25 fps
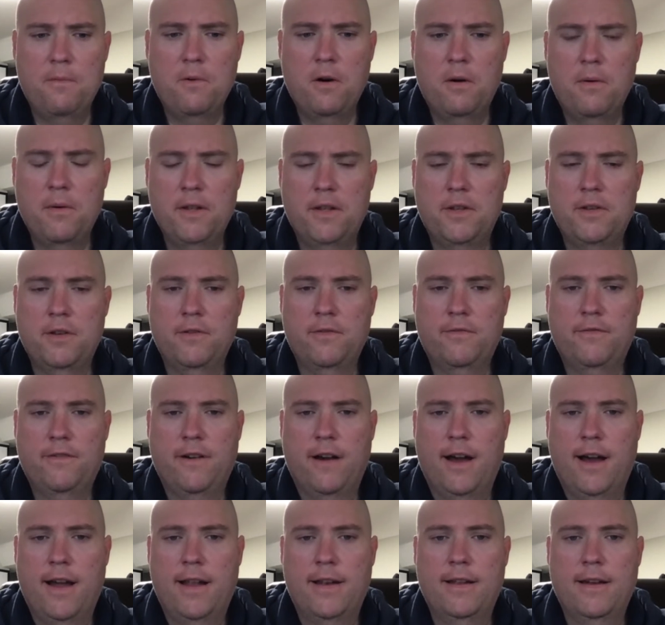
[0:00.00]
Now,
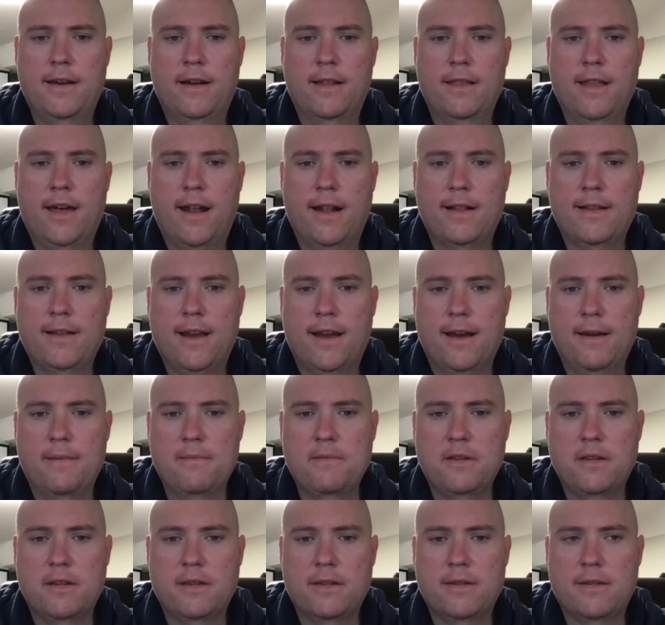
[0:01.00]
what we do find
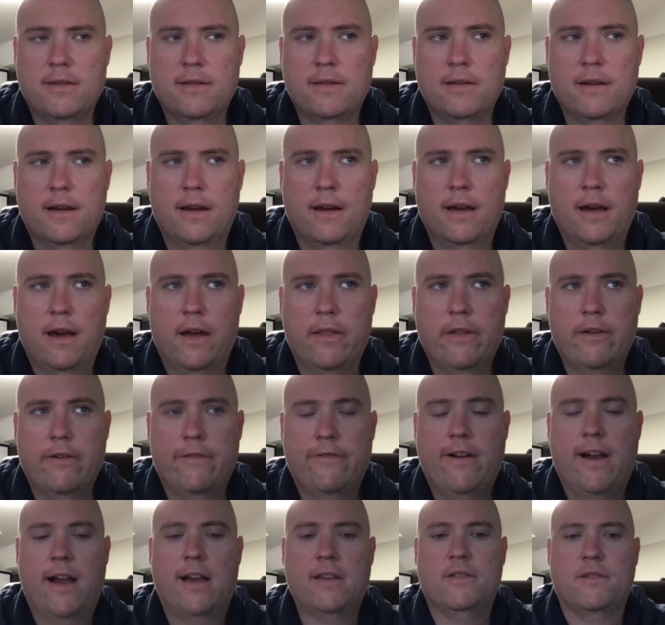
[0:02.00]
a lot of times
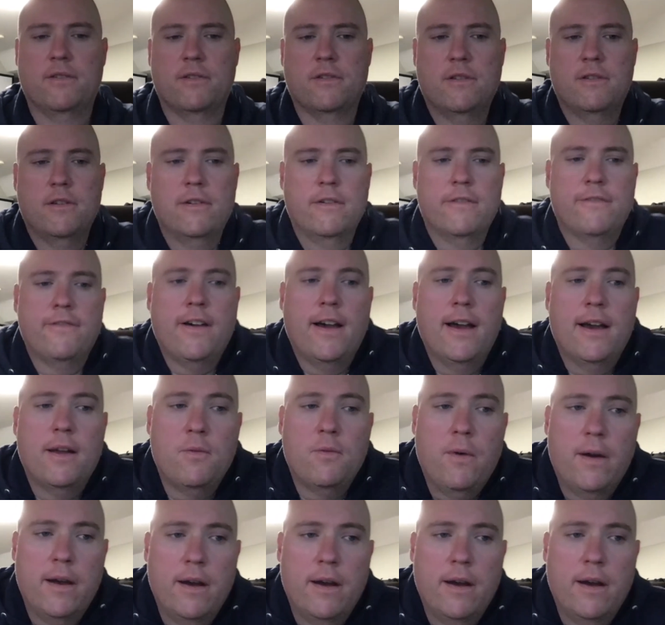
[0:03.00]
is other fossils.